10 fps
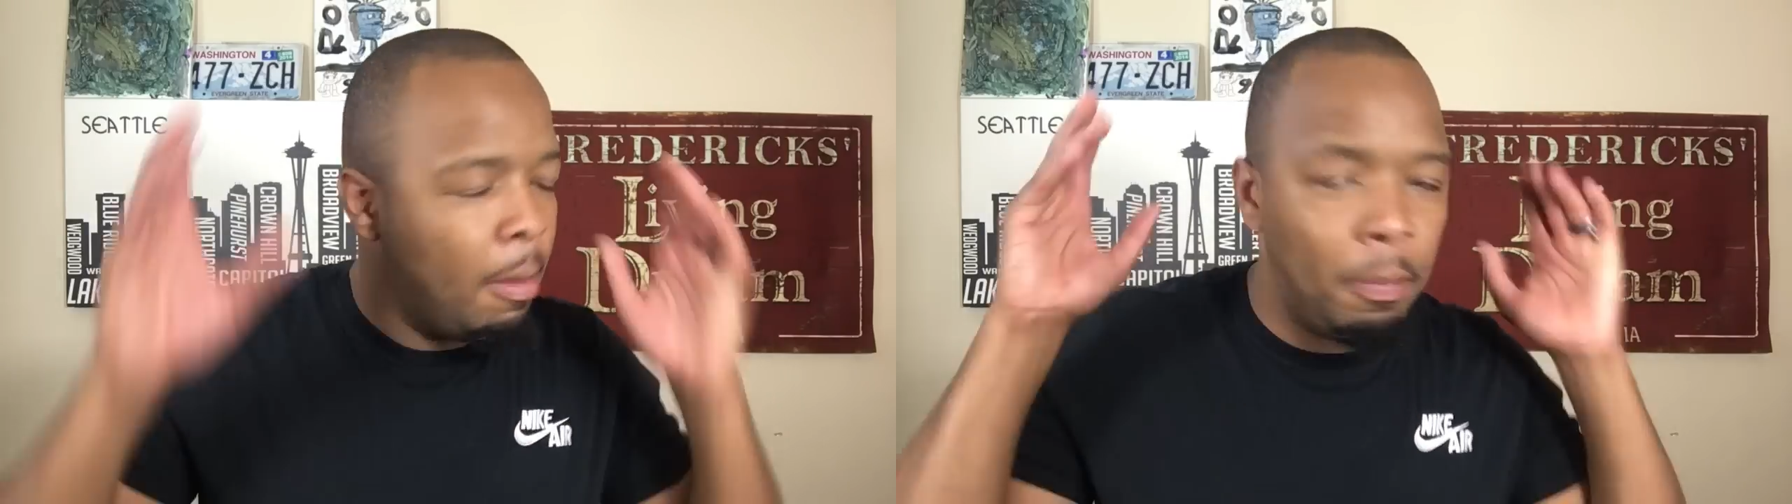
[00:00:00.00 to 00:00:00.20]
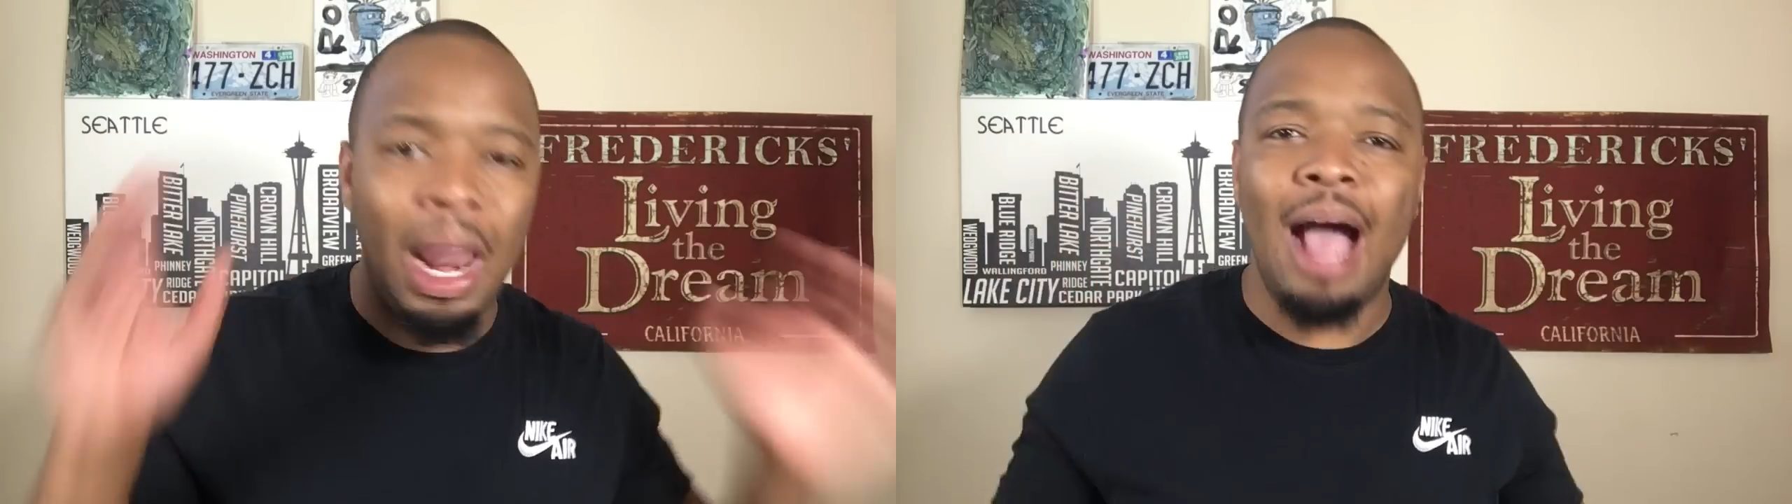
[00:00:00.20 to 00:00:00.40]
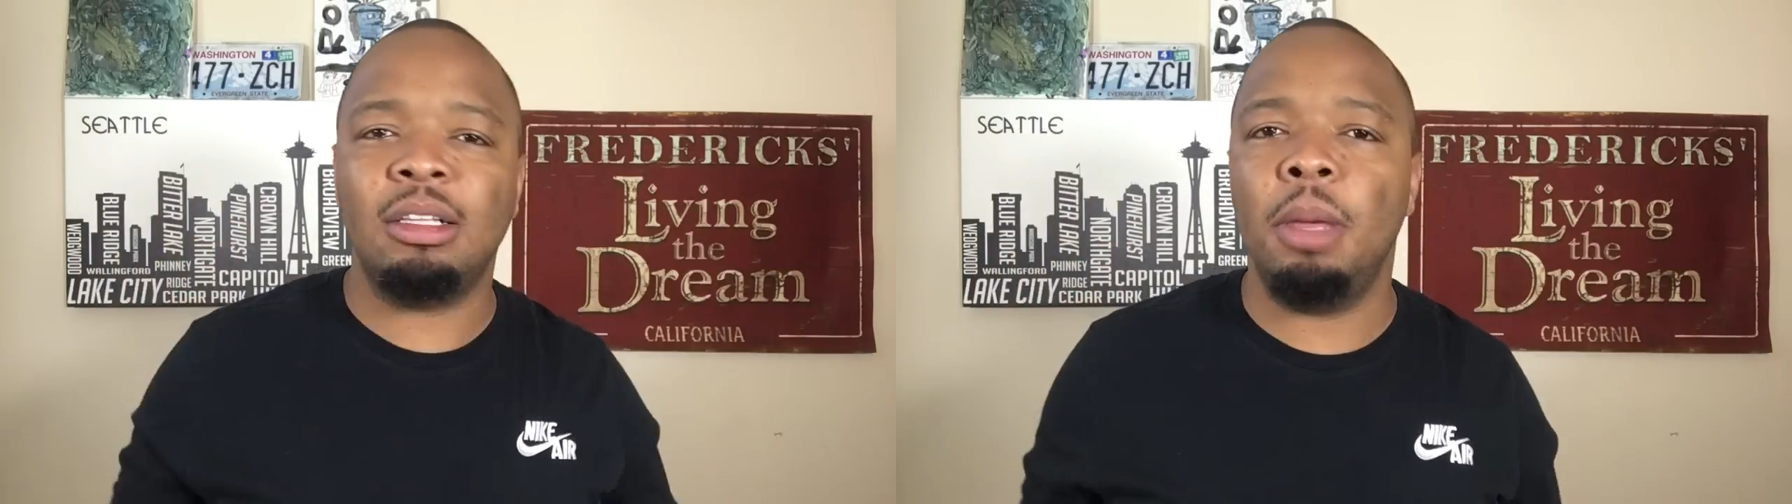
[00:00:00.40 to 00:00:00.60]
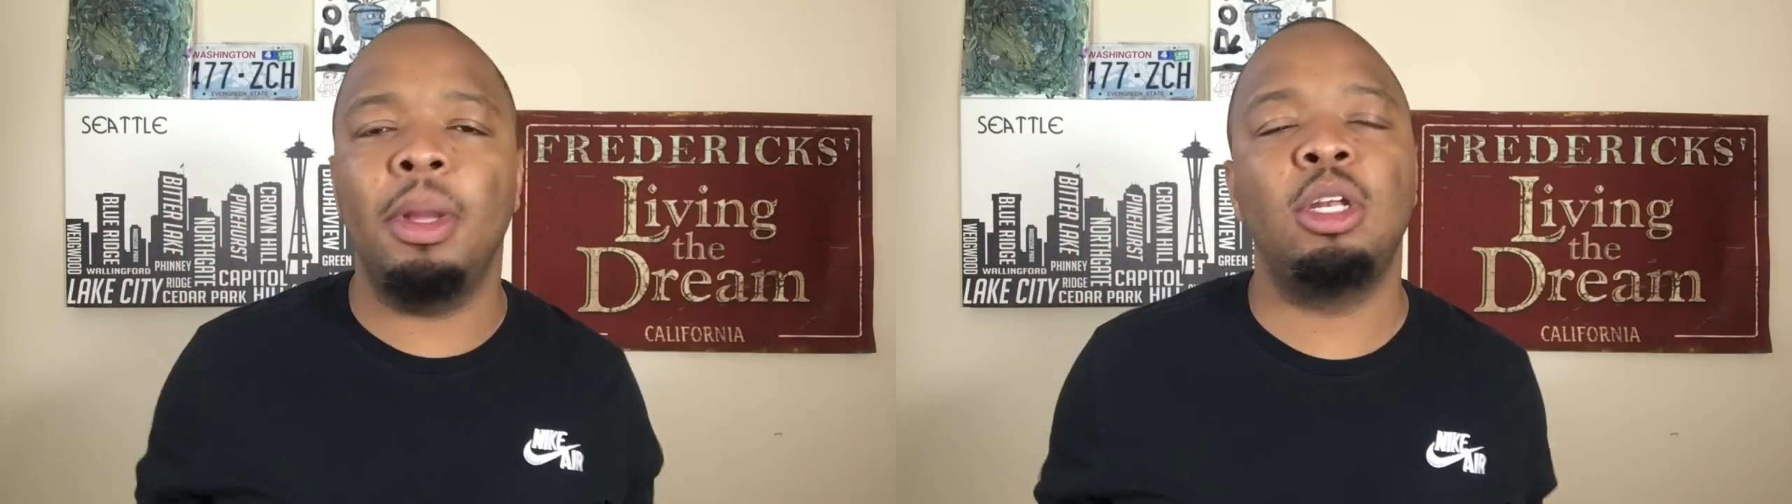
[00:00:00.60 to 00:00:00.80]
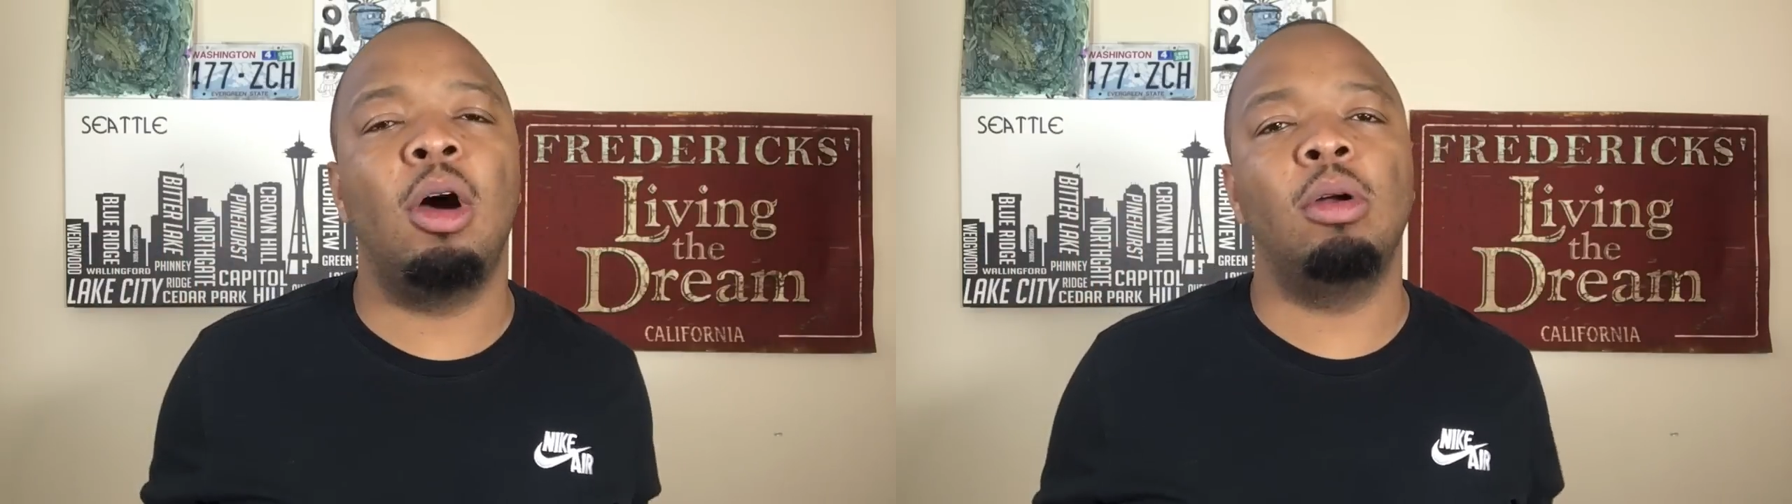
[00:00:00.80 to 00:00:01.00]
Block them
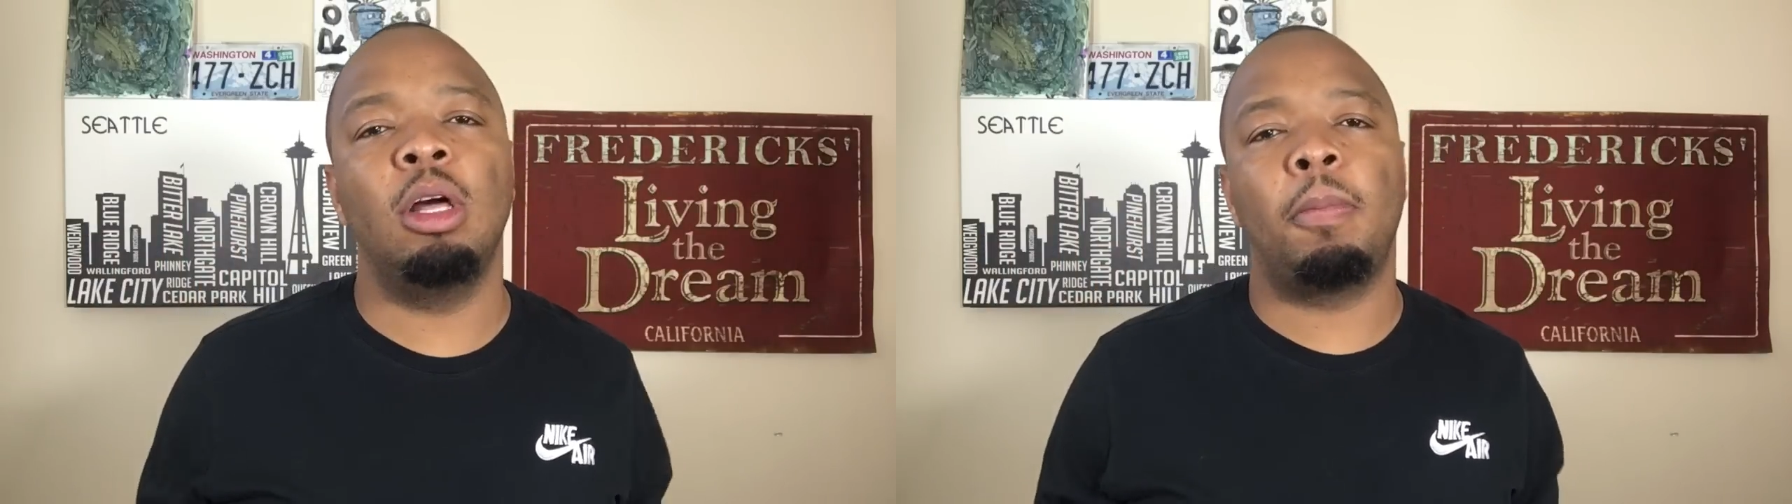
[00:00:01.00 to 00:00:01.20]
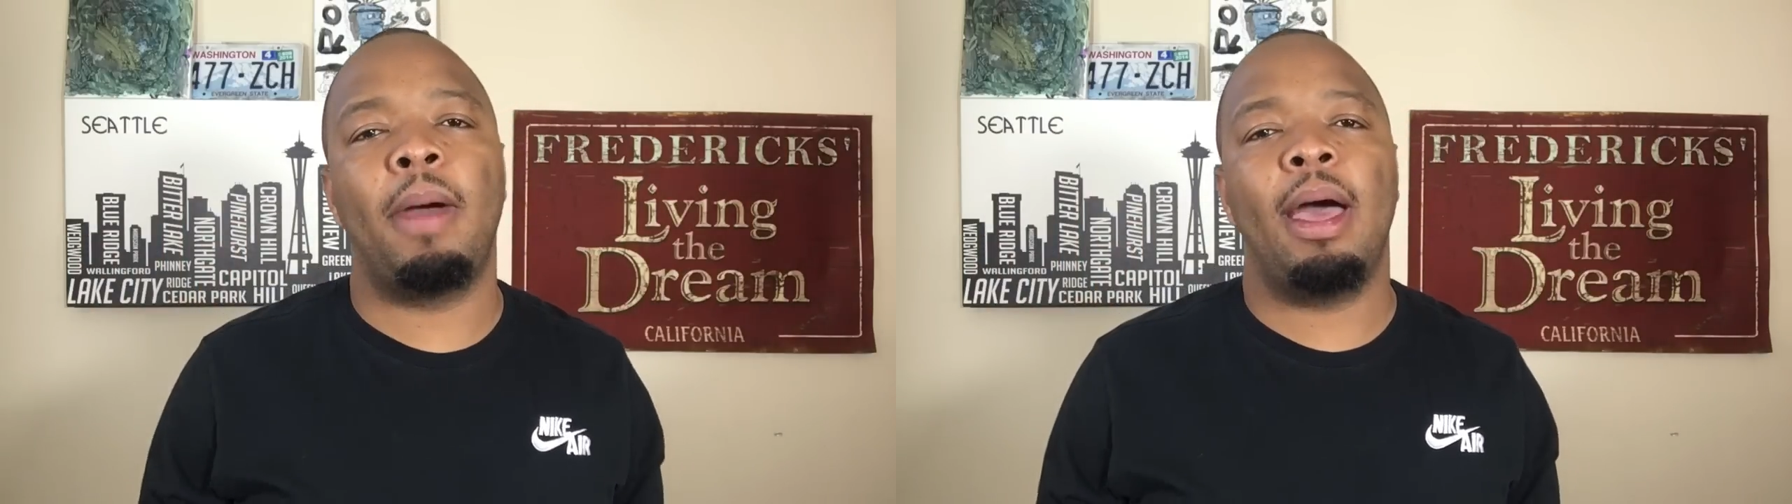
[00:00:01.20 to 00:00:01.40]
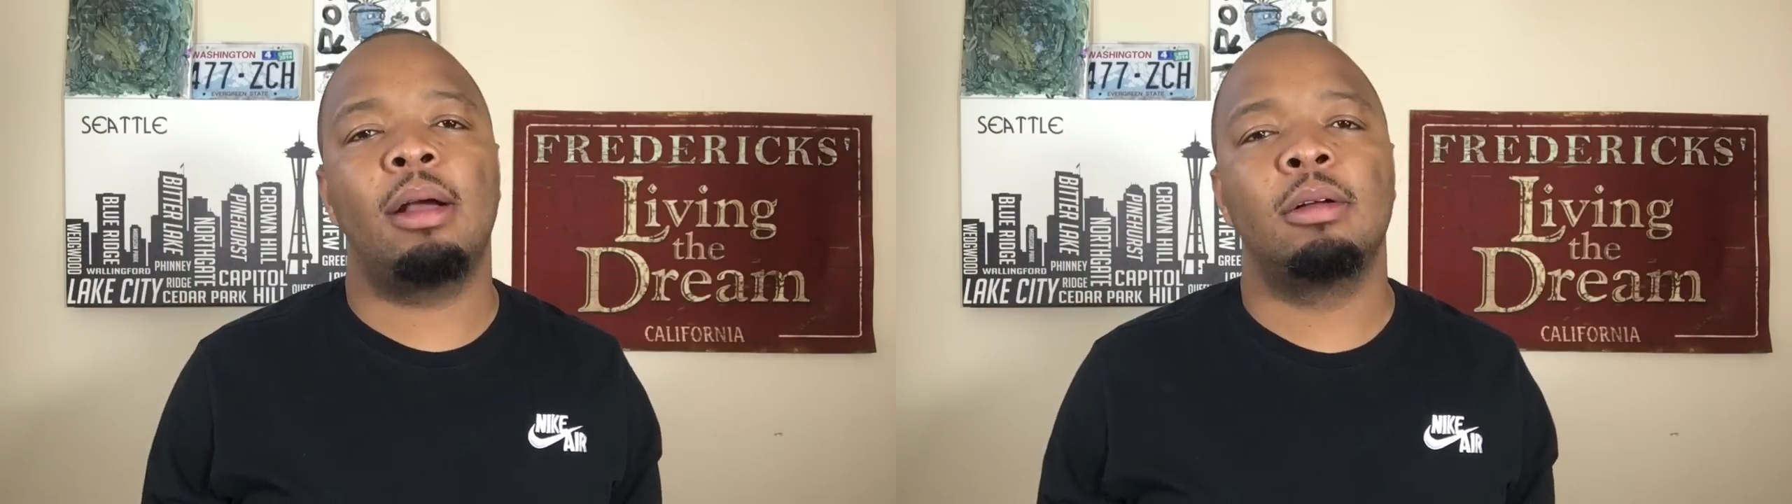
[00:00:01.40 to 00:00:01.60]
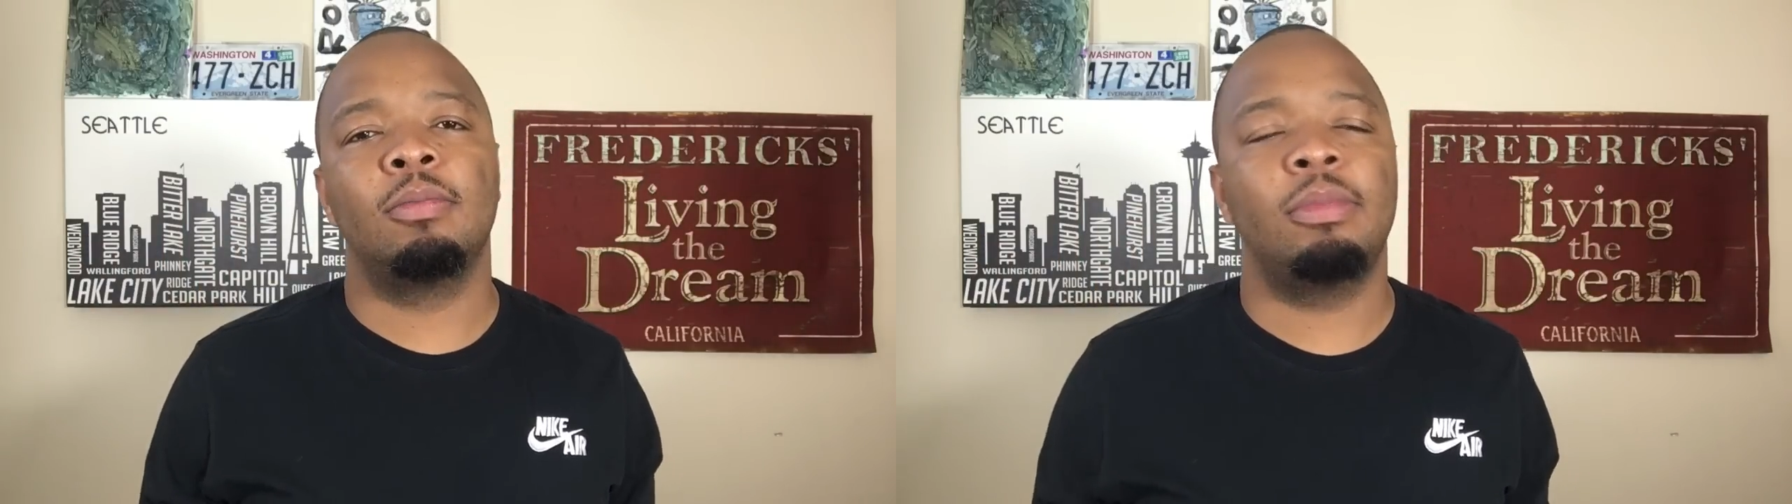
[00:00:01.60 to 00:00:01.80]
and don't look back.